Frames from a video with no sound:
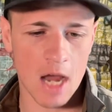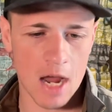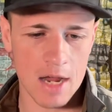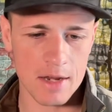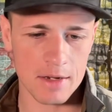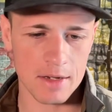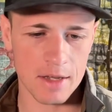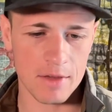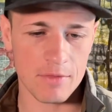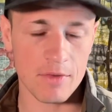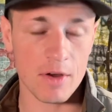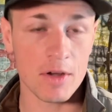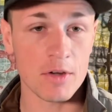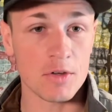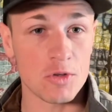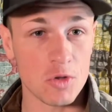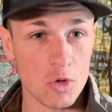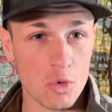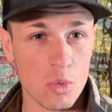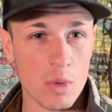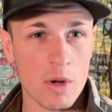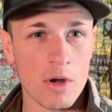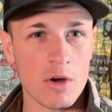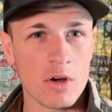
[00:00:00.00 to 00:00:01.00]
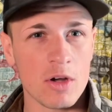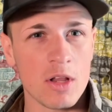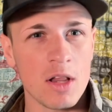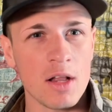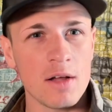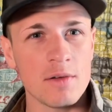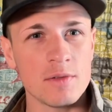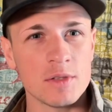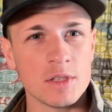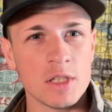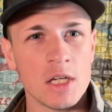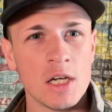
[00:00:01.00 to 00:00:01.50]
If I do wear
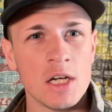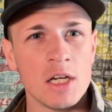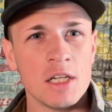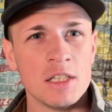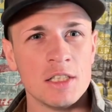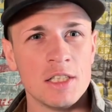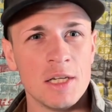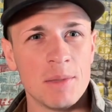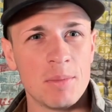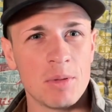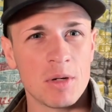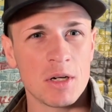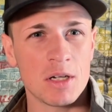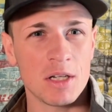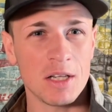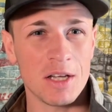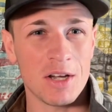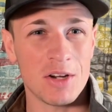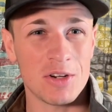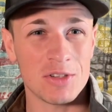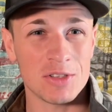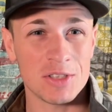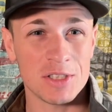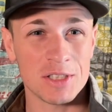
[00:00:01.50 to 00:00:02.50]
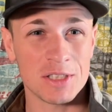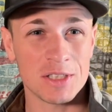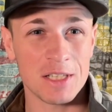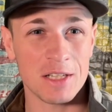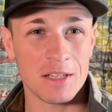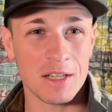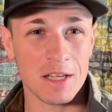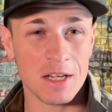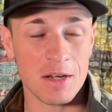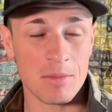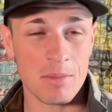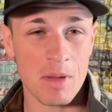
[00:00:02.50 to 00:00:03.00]
gloves, typically I'll just get
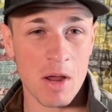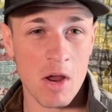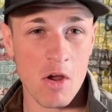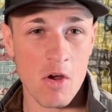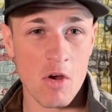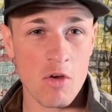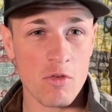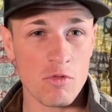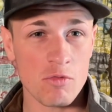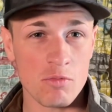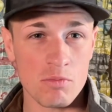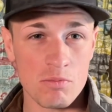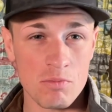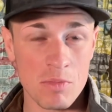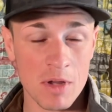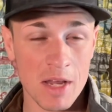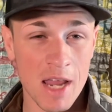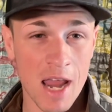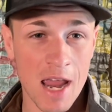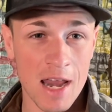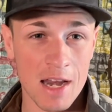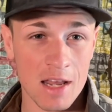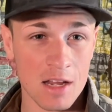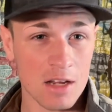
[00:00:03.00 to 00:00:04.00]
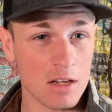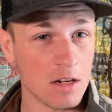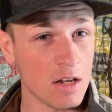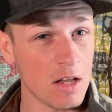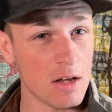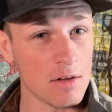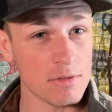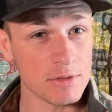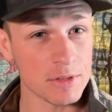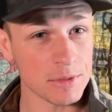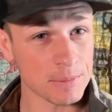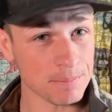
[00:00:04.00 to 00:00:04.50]
like a pair of mechanic
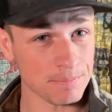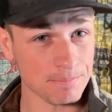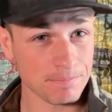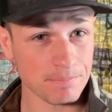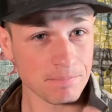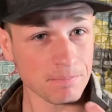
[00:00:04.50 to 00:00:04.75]
gloves